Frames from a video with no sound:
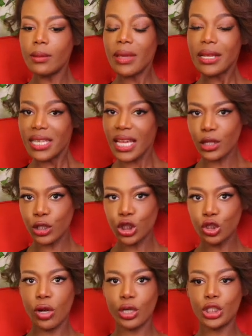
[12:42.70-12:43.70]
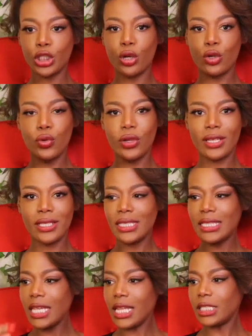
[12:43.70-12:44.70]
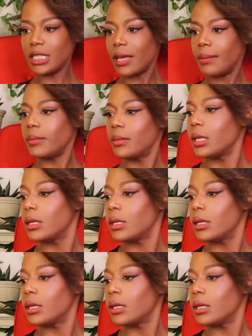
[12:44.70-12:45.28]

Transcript: maintain the structure. You can teach them.